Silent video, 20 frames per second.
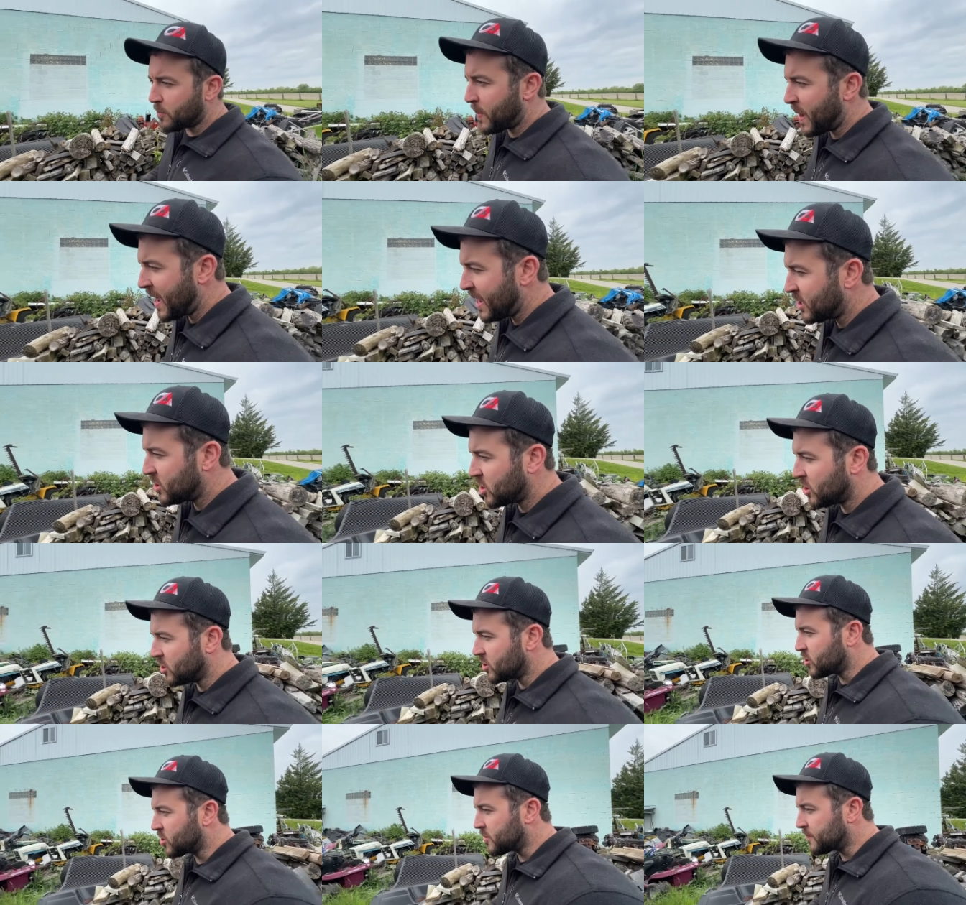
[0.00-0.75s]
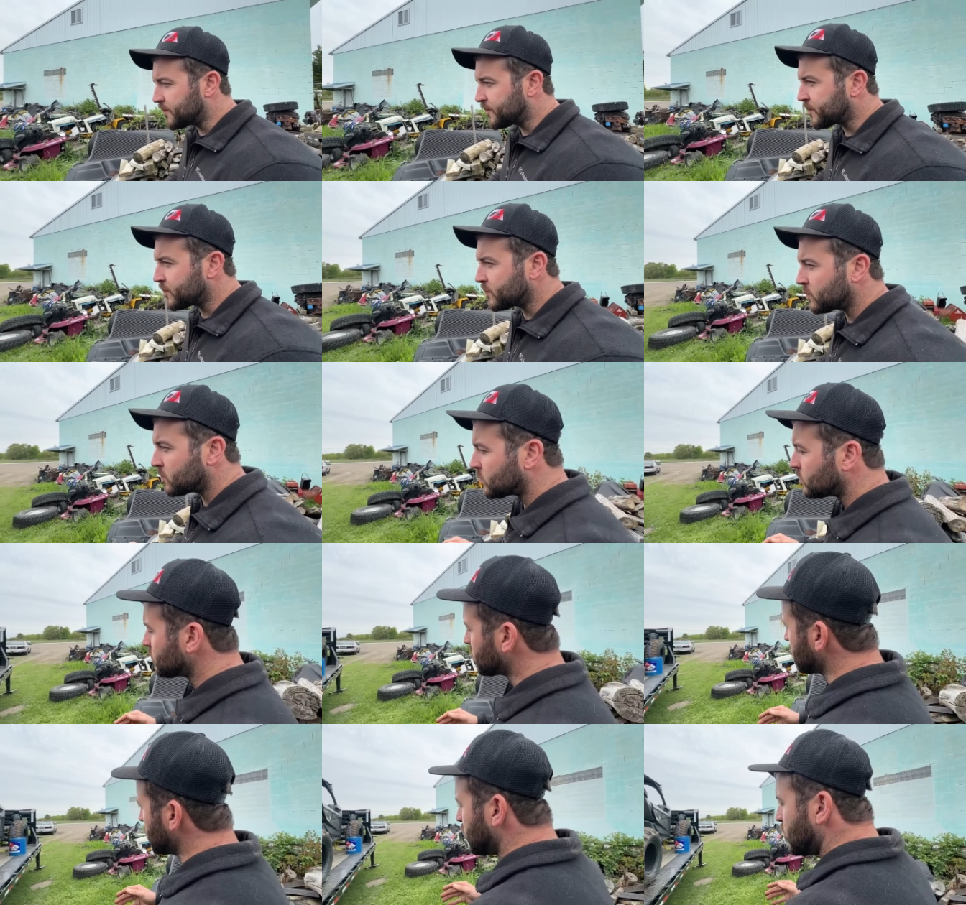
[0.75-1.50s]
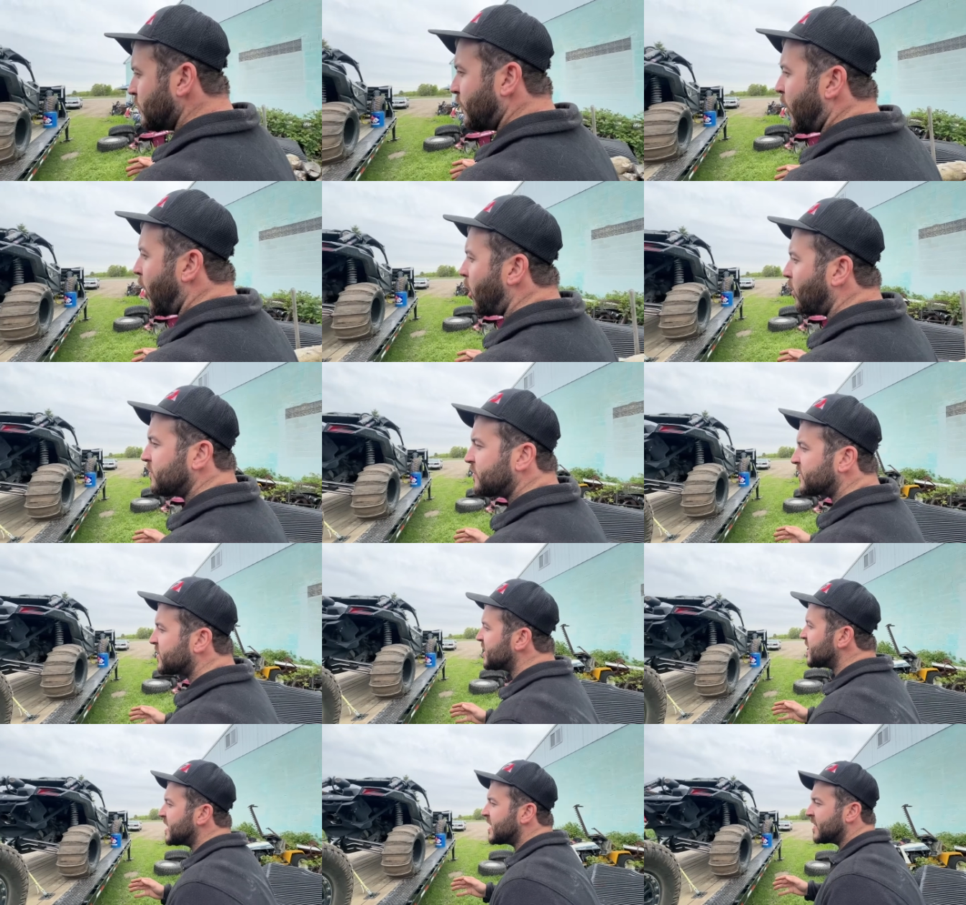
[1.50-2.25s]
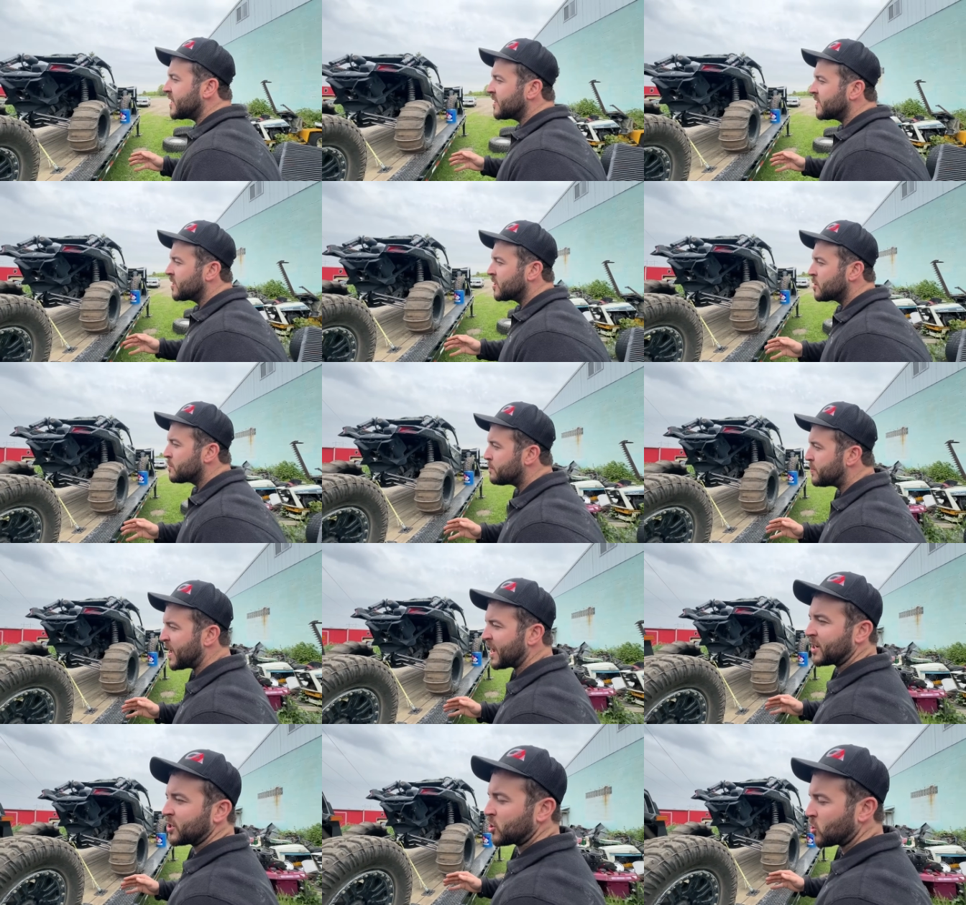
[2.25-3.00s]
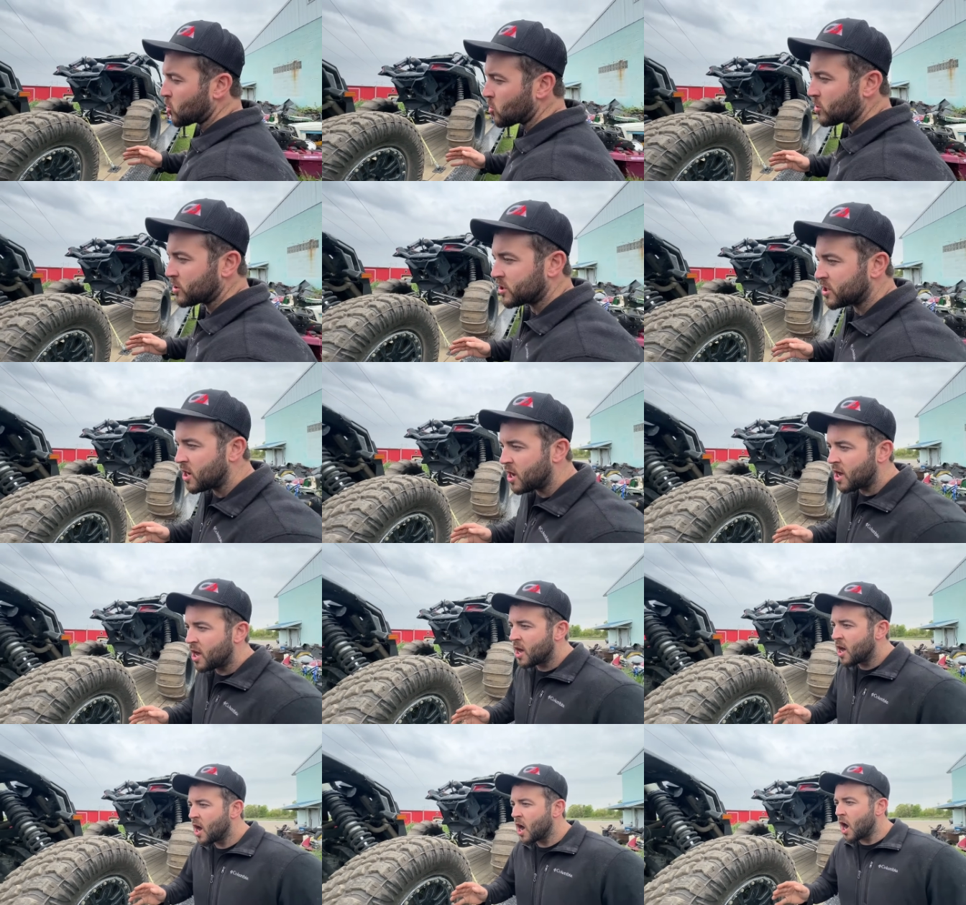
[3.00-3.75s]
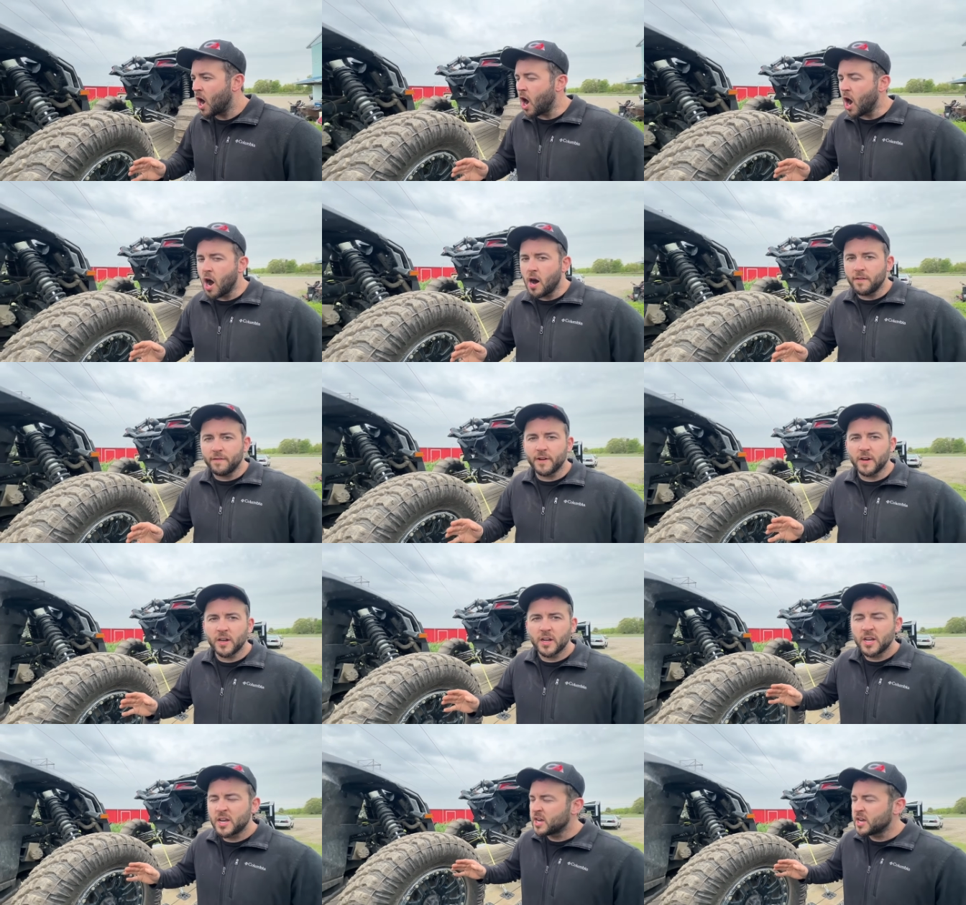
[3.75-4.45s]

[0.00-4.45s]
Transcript: pages, you've all seen pictures of